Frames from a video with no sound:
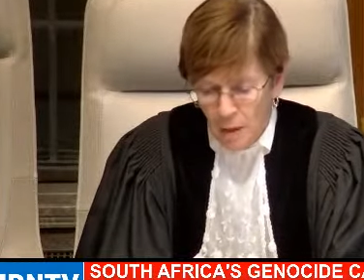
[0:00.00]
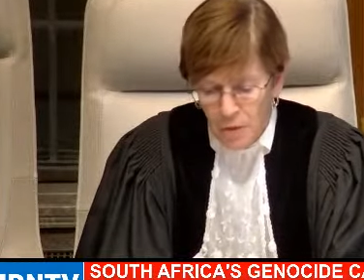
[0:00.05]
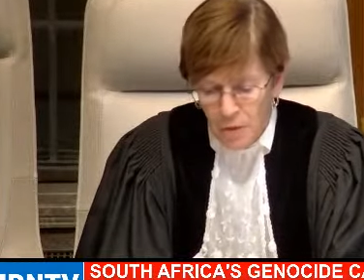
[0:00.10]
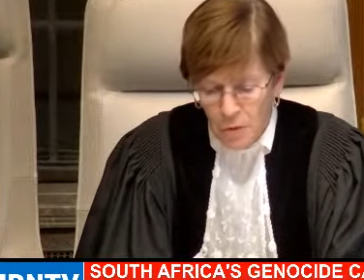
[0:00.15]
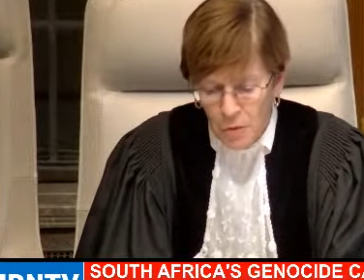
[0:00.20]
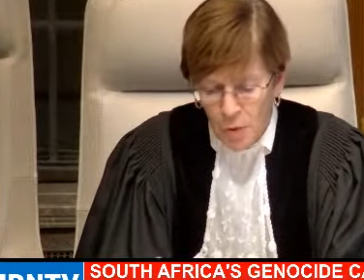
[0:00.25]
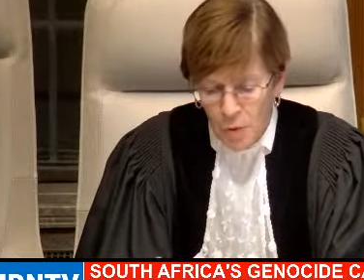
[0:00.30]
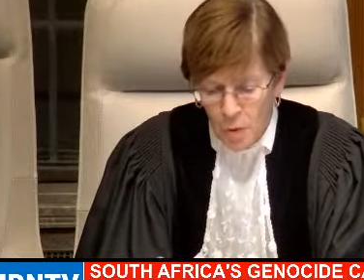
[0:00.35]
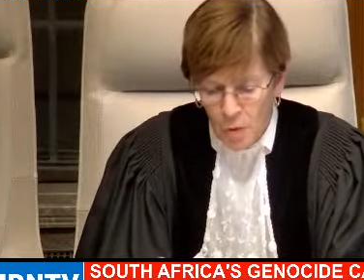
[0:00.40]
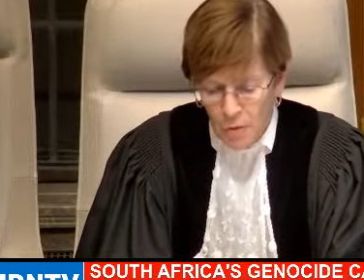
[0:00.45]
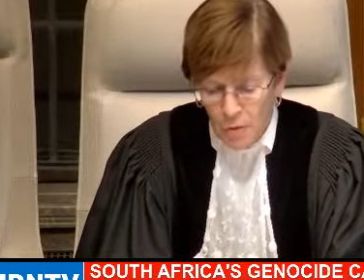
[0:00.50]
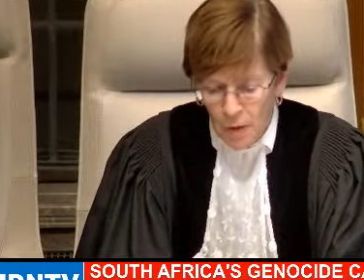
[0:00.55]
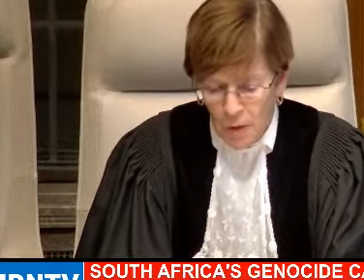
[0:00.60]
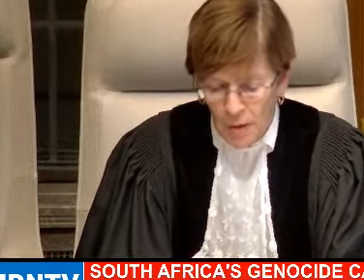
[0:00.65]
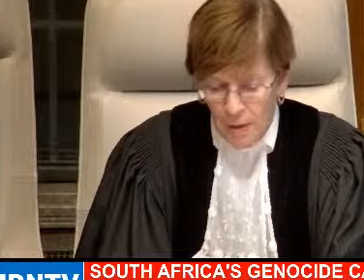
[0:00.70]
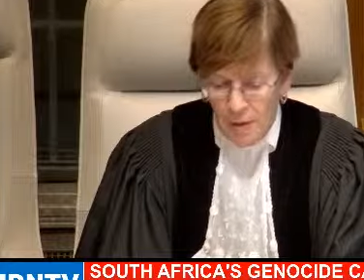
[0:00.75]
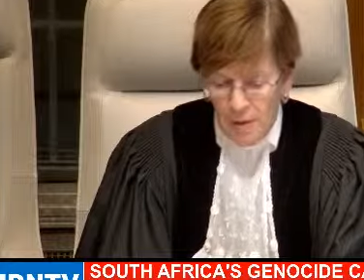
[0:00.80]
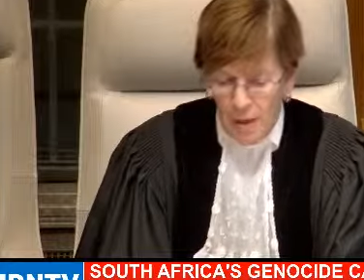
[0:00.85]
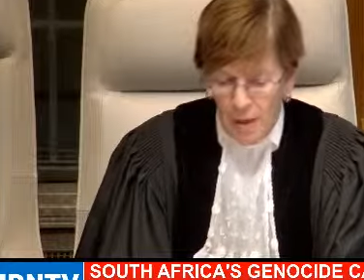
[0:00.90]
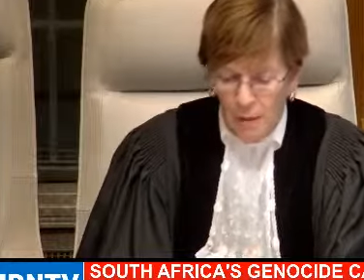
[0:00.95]
He also
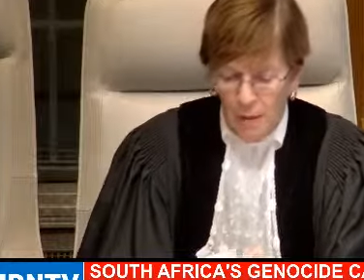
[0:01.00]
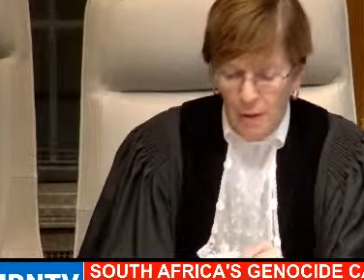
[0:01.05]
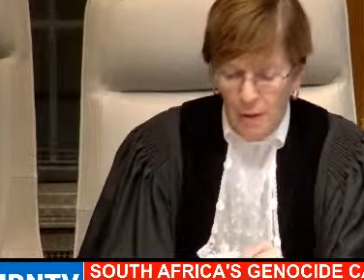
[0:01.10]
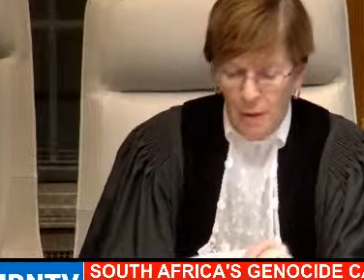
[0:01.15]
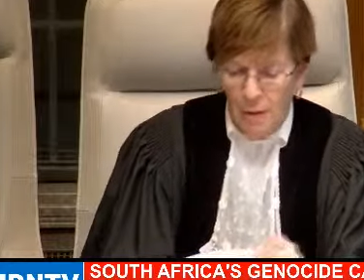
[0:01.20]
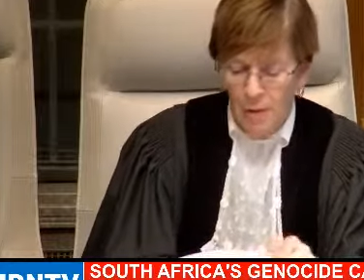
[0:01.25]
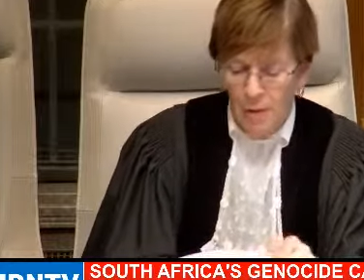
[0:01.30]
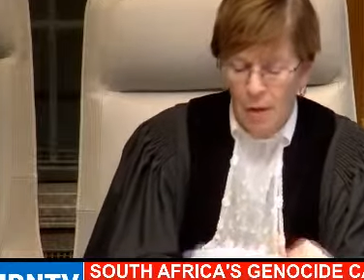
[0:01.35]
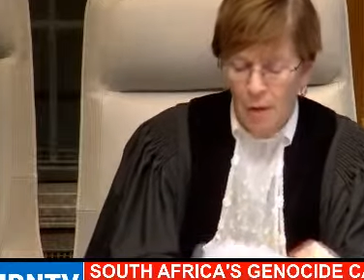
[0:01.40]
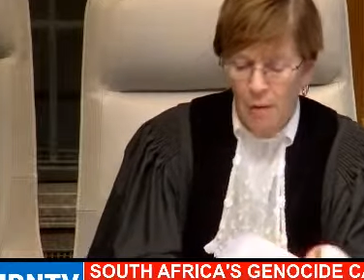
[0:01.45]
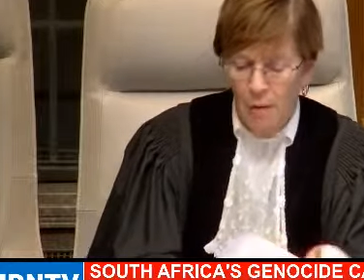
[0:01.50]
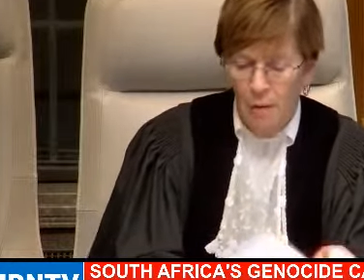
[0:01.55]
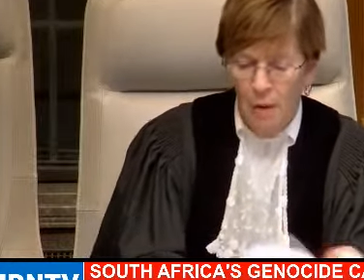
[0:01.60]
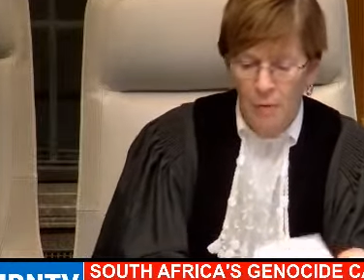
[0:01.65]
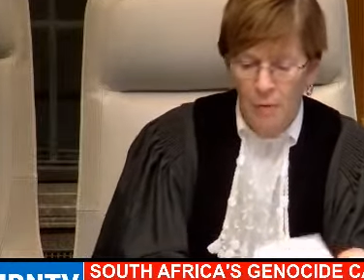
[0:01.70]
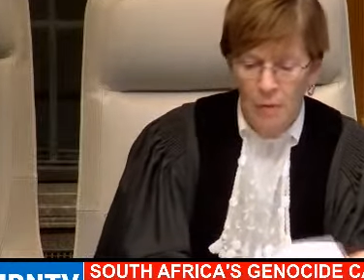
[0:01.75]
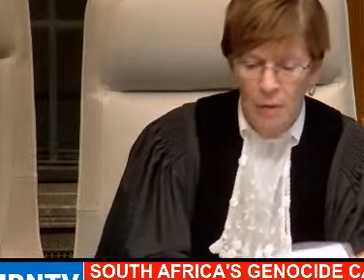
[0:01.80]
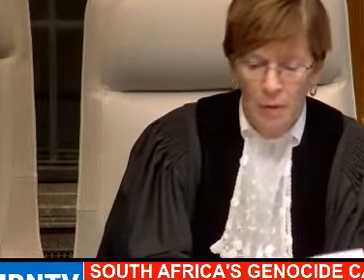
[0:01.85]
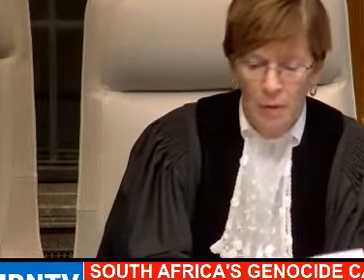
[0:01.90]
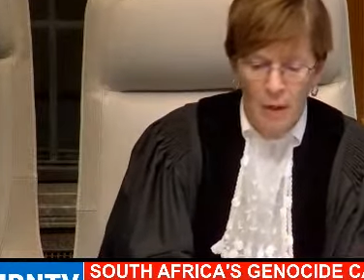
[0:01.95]
notified the Secretary
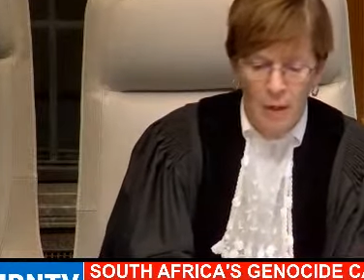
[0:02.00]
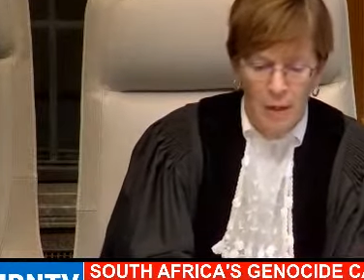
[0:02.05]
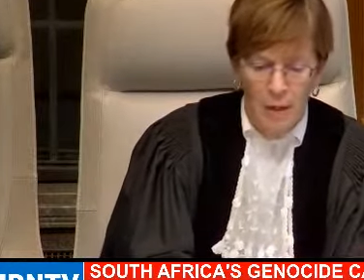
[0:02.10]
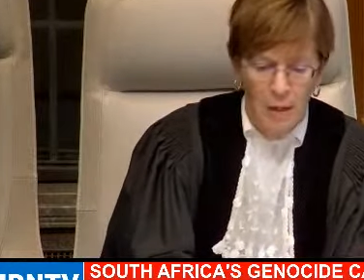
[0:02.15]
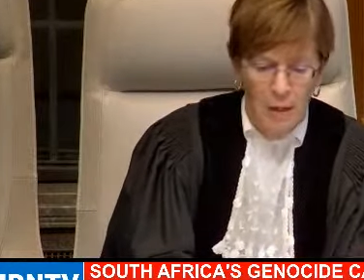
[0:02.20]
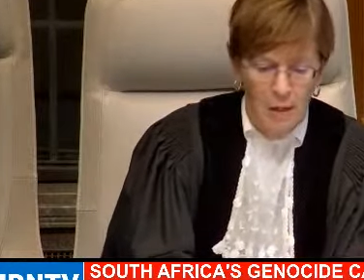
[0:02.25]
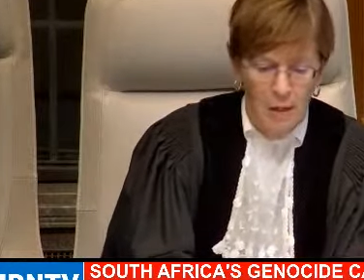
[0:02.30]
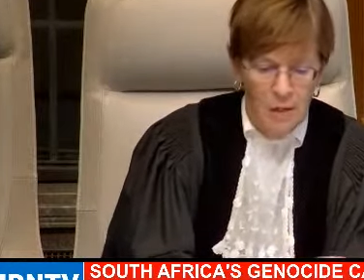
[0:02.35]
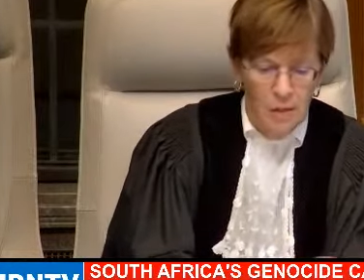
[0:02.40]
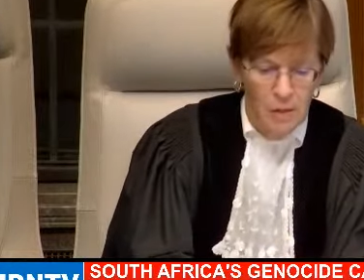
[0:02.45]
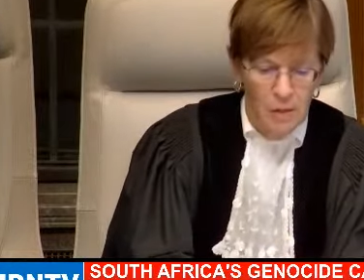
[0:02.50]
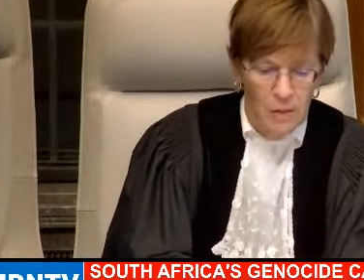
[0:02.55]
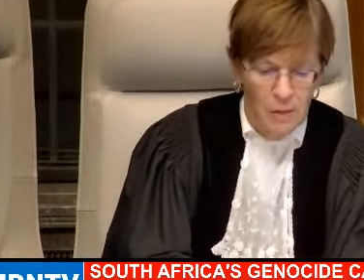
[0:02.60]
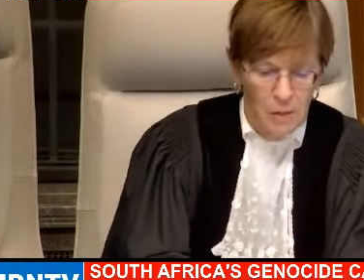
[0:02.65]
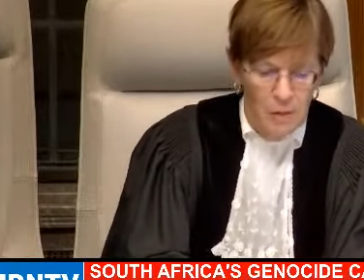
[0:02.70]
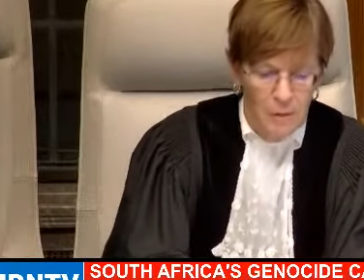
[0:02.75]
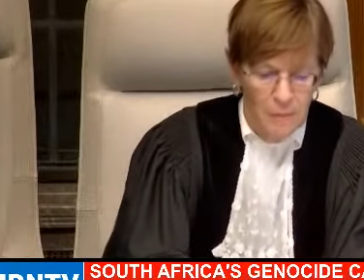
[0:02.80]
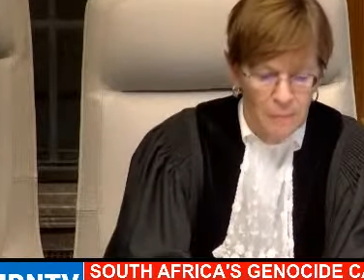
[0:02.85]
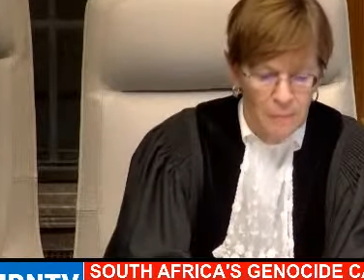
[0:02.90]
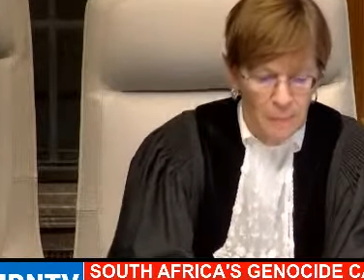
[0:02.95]
General of the United
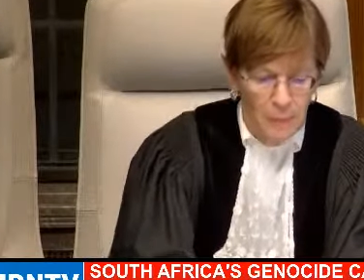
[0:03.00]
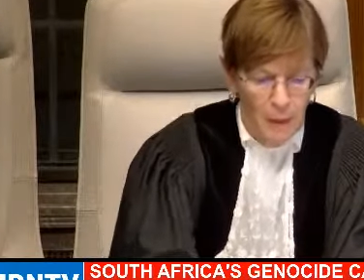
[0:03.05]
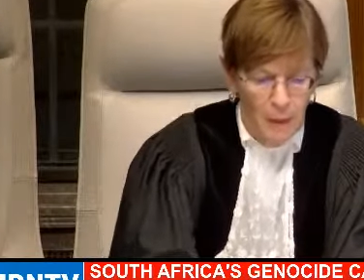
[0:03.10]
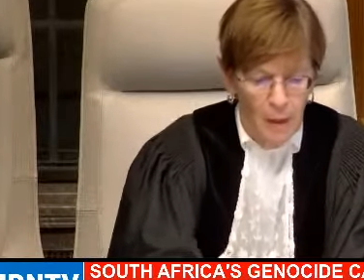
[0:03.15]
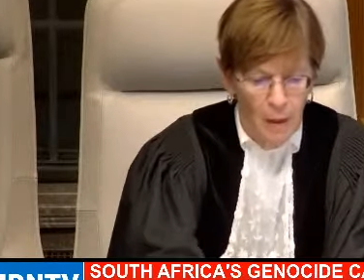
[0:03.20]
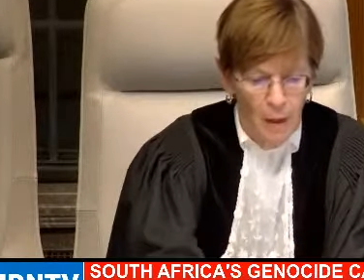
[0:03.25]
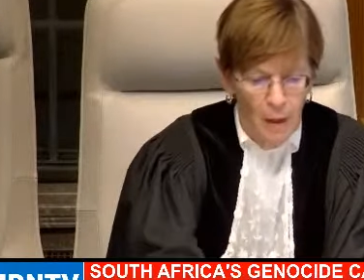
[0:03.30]
Nations.